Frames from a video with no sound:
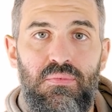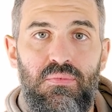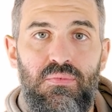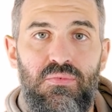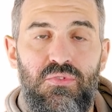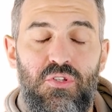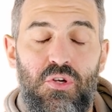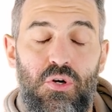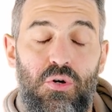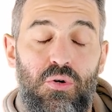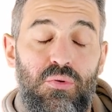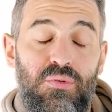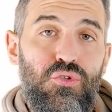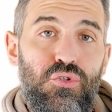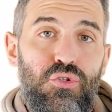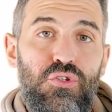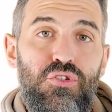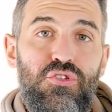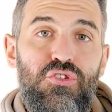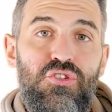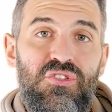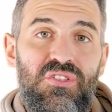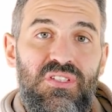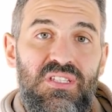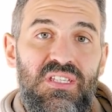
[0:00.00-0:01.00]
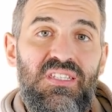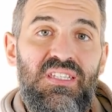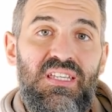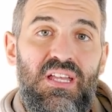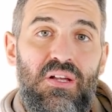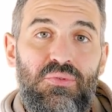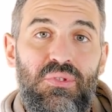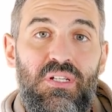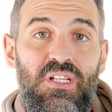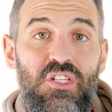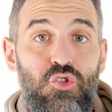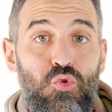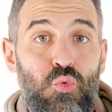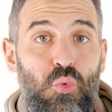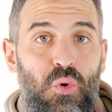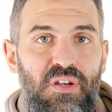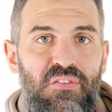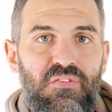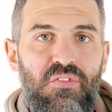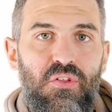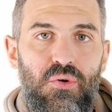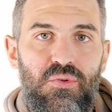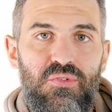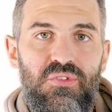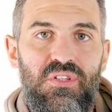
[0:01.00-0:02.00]
So could just discount each one
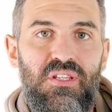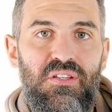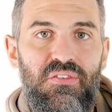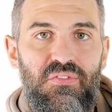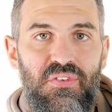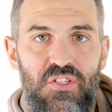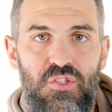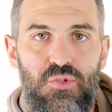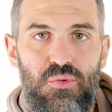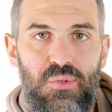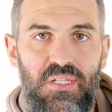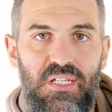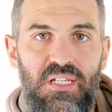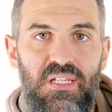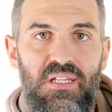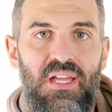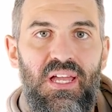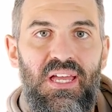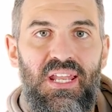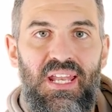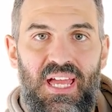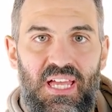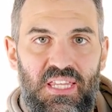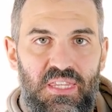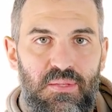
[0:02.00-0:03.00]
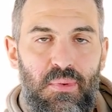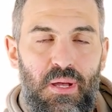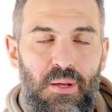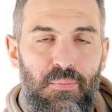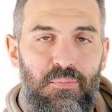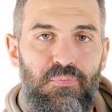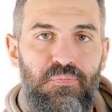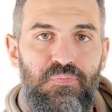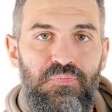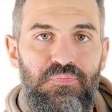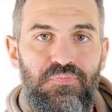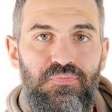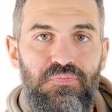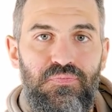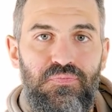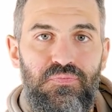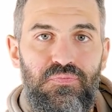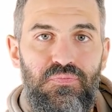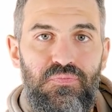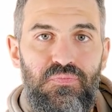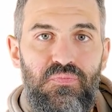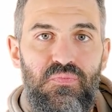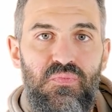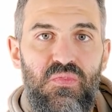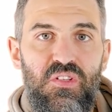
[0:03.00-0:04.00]
of those individually and add them up.
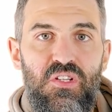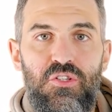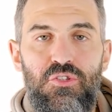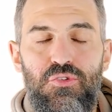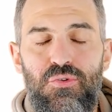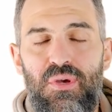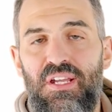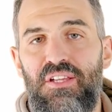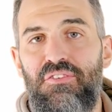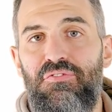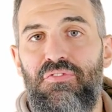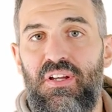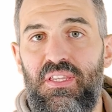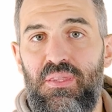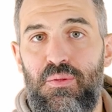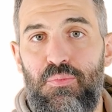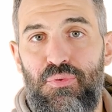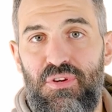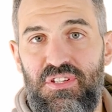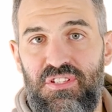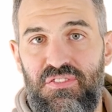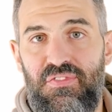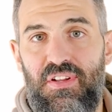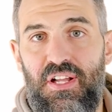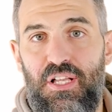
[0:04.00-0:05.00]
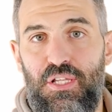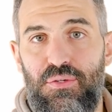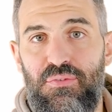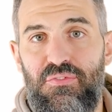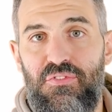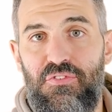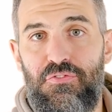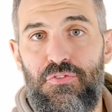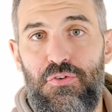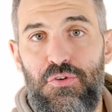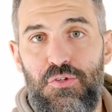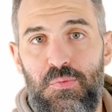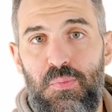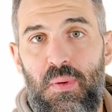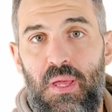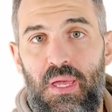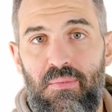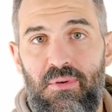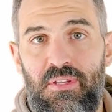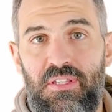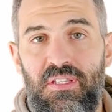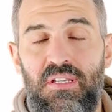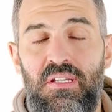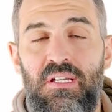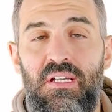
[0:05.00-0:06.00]
So I could find the present value of the first
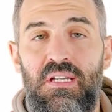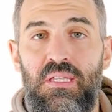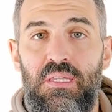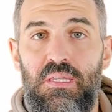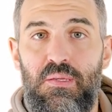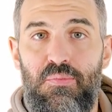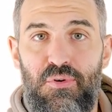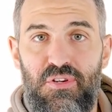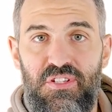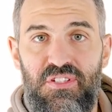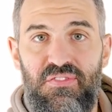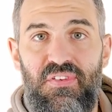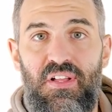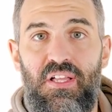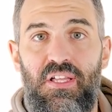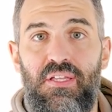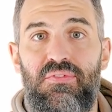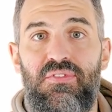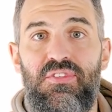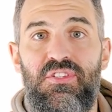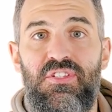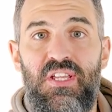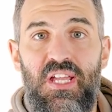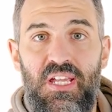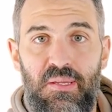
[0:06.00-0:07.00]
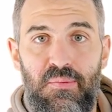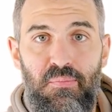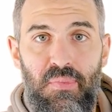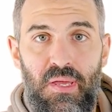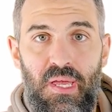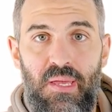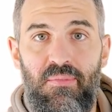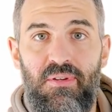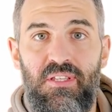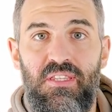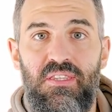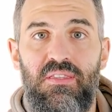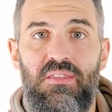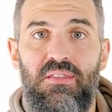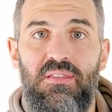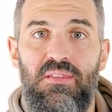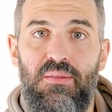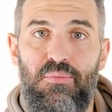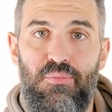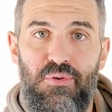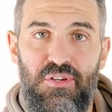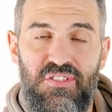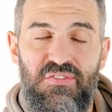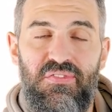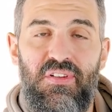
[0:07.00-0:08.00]
payment, the present value of the second payment,
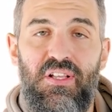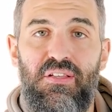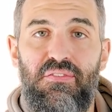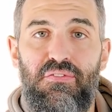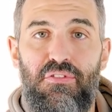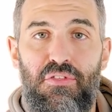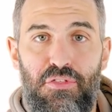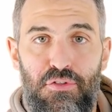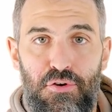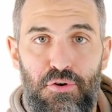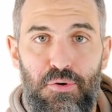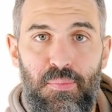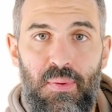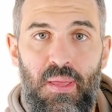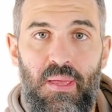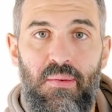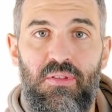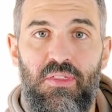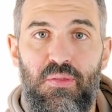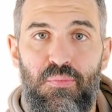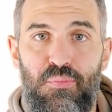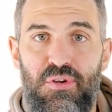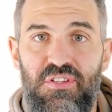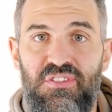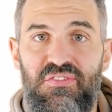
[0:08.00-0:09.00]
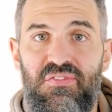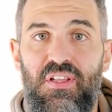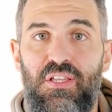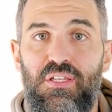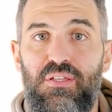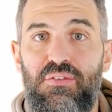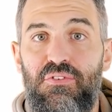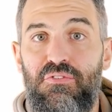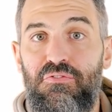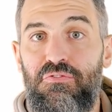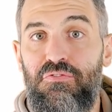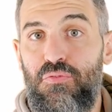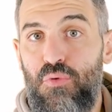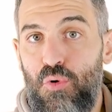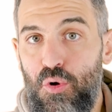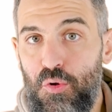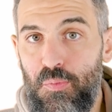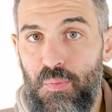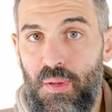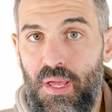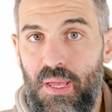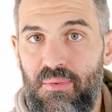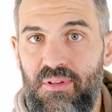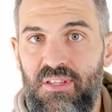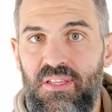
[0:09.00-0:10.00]
the present value of the third payment, the present value of the fourth
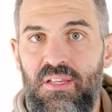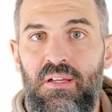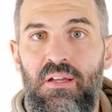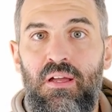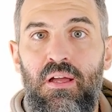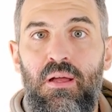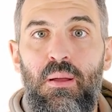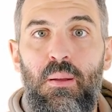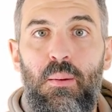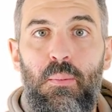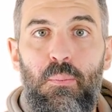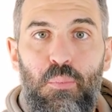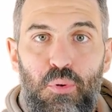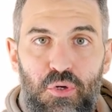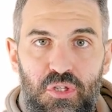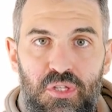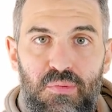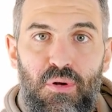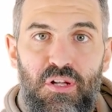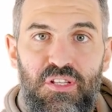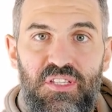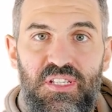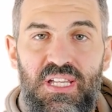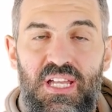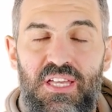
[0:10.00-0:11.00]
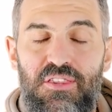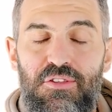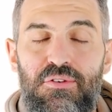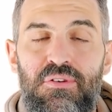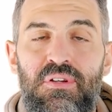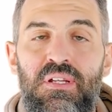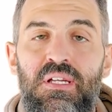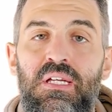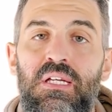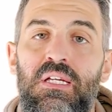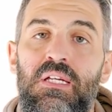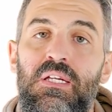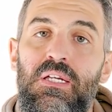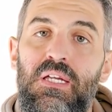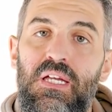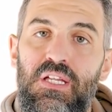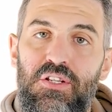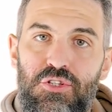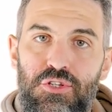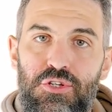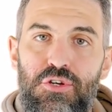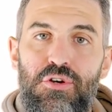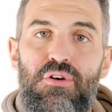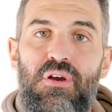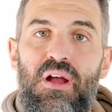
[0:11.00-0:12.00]
payment, put them all together, and
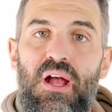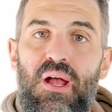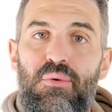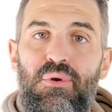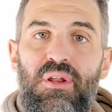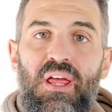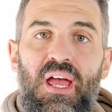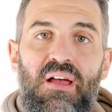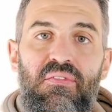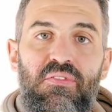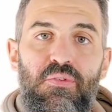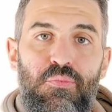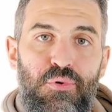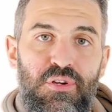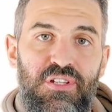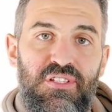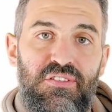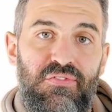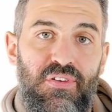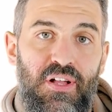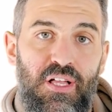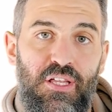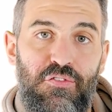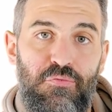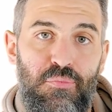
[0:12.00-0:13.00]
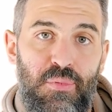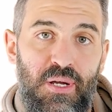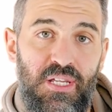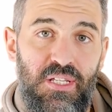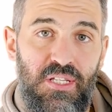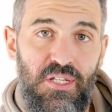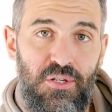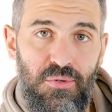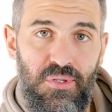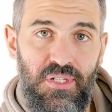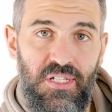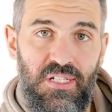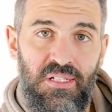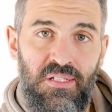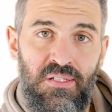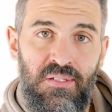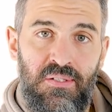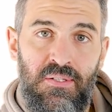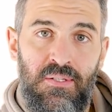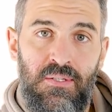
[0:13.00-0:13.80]
sure, I would have the present value of my annuity.